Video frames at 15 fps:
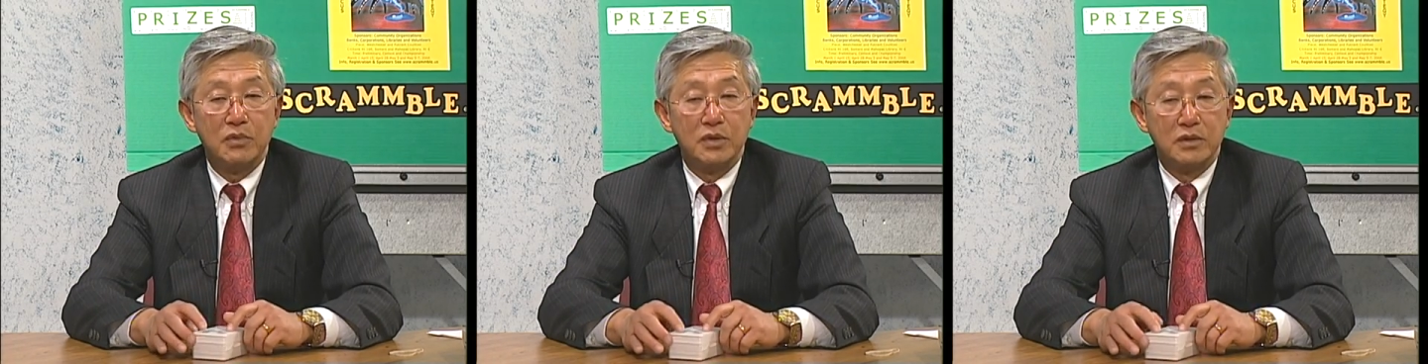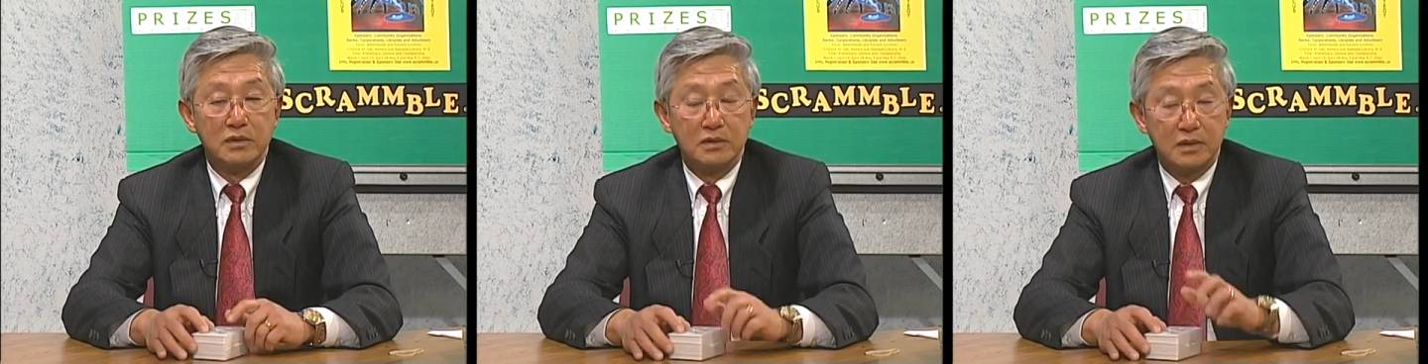
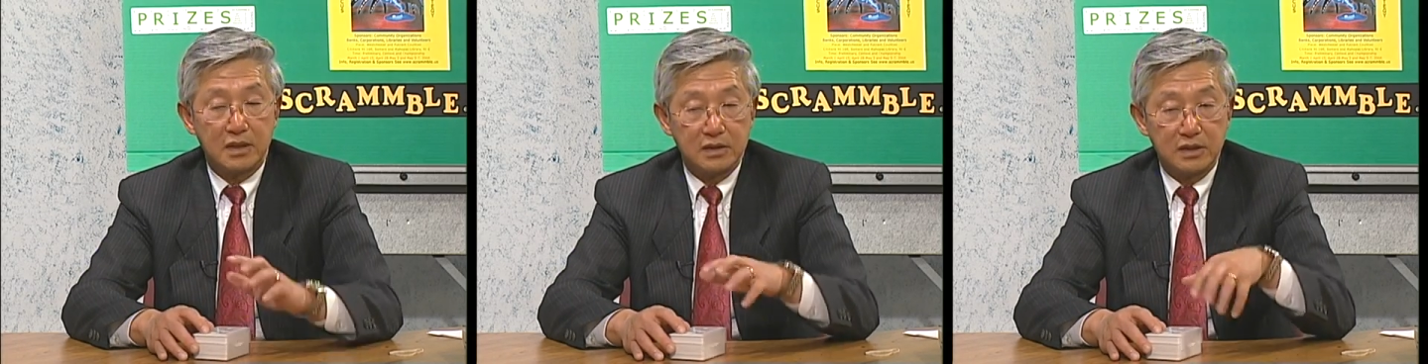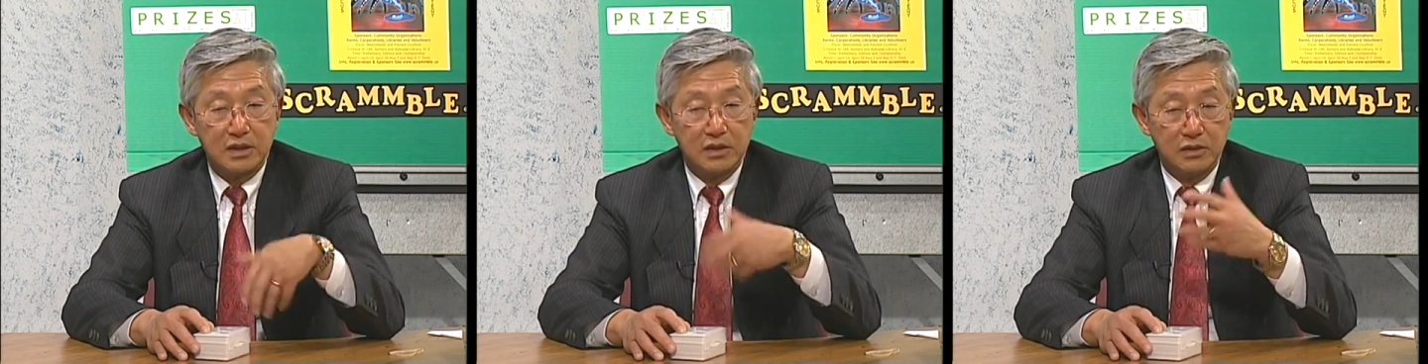We'll
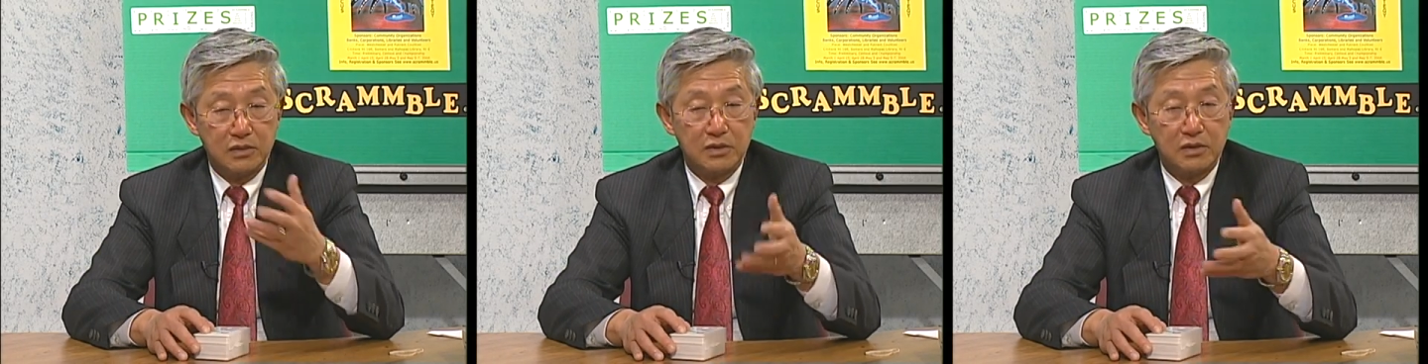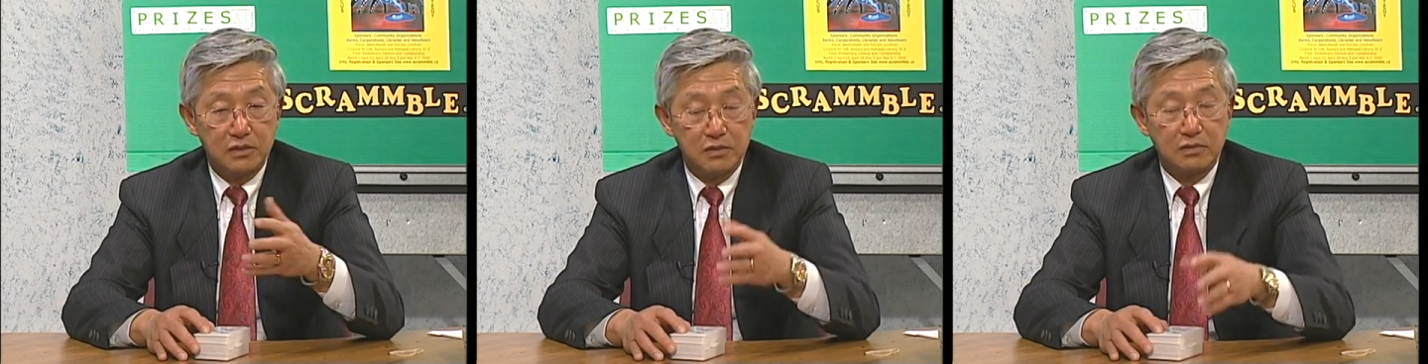
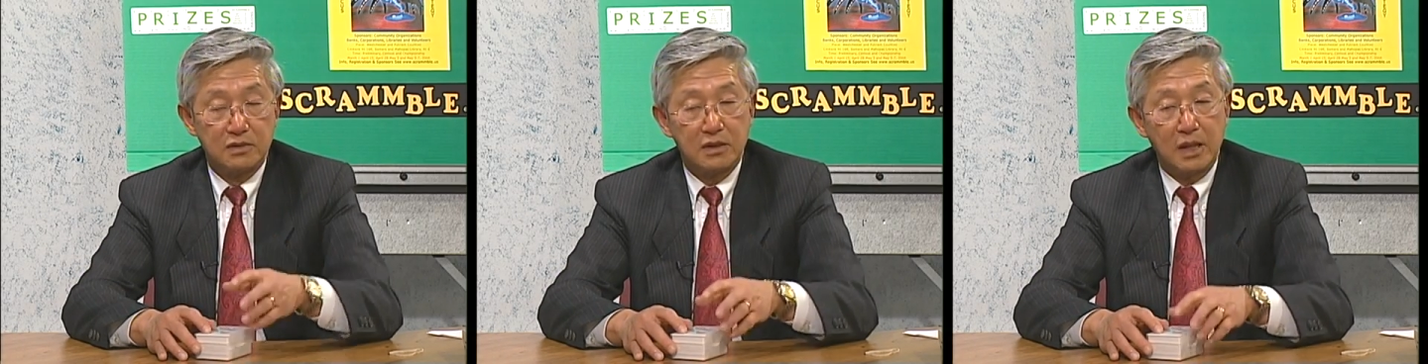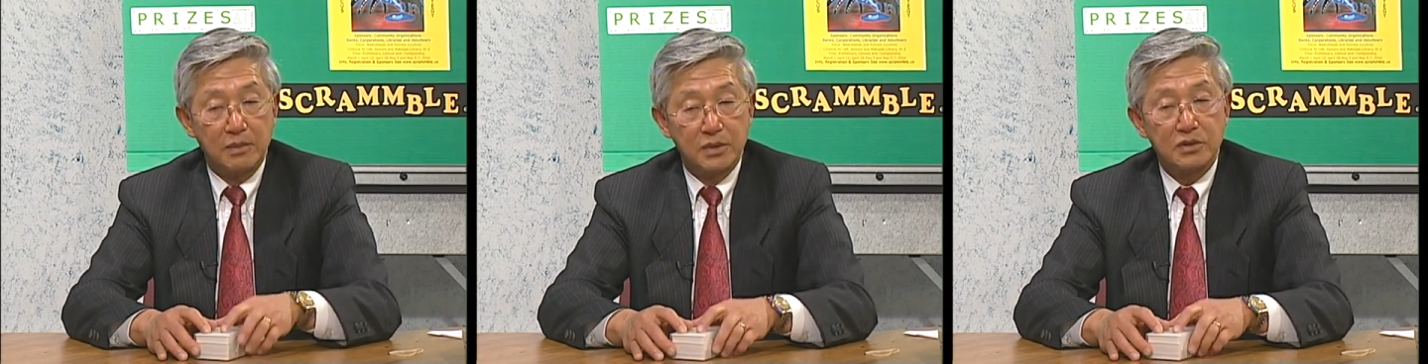continue to
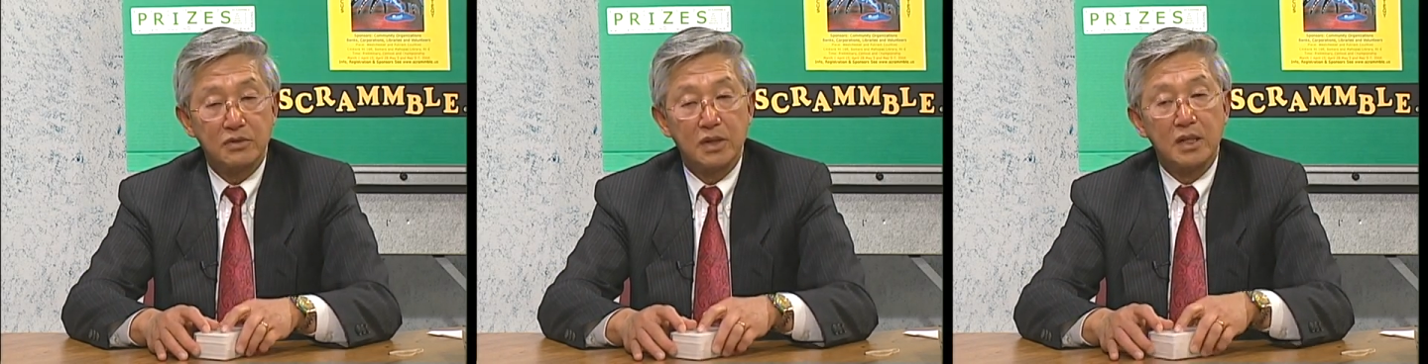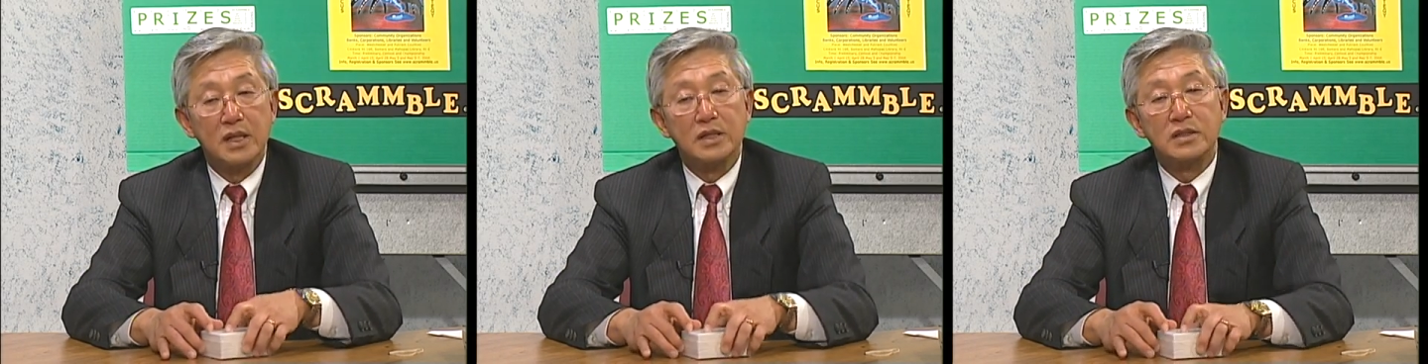
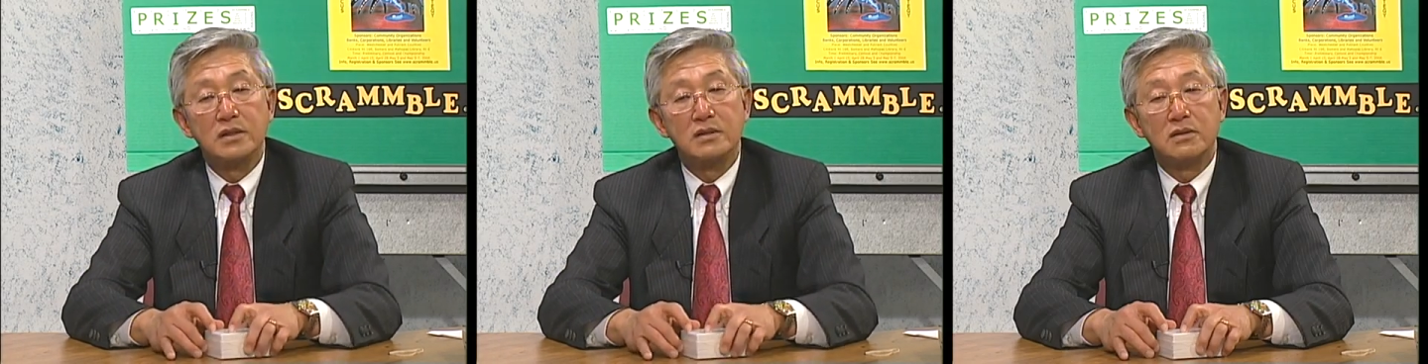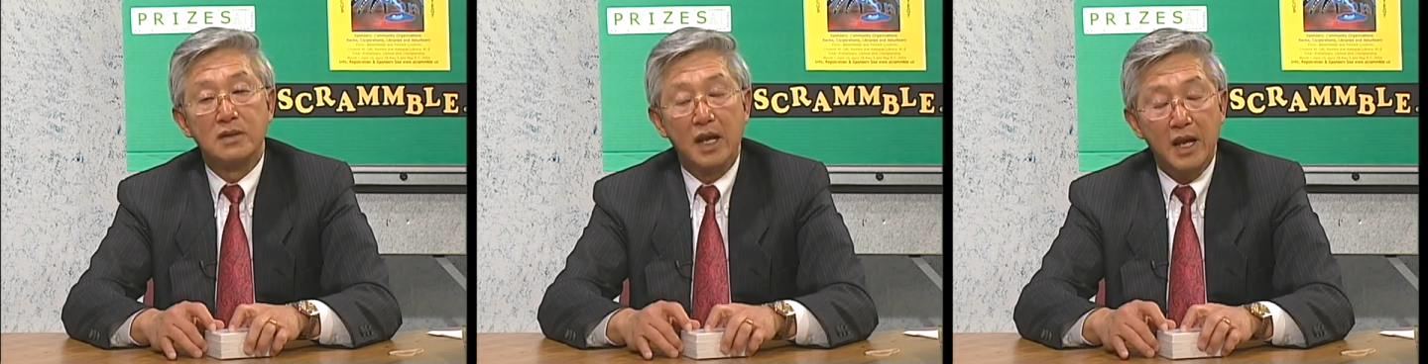demonstrate this
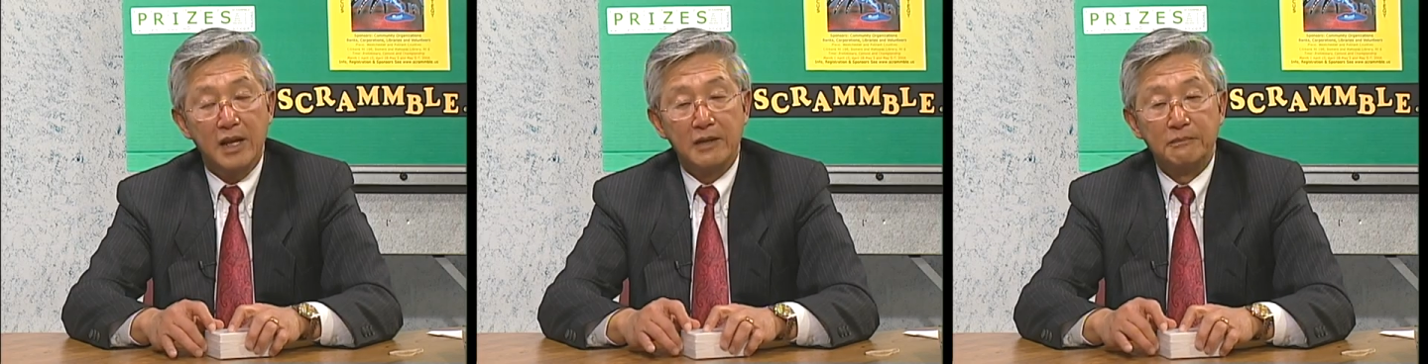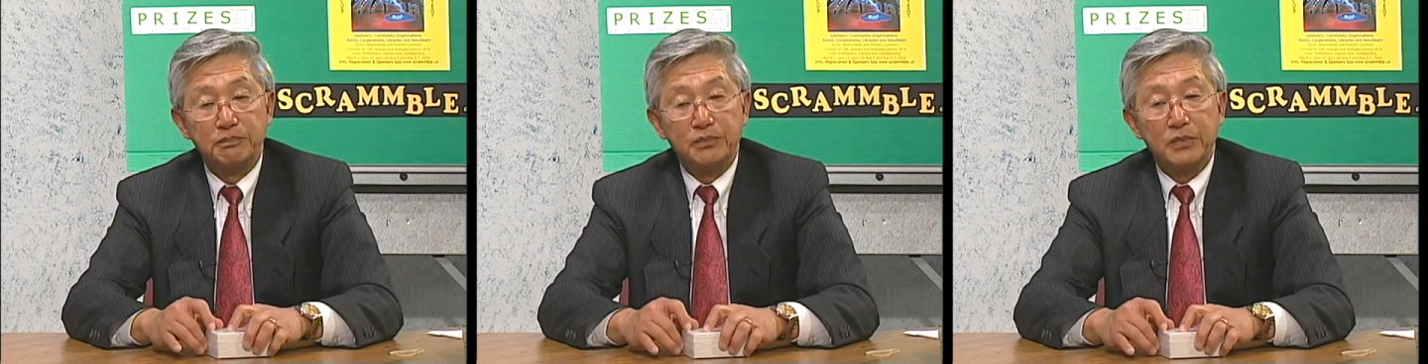today,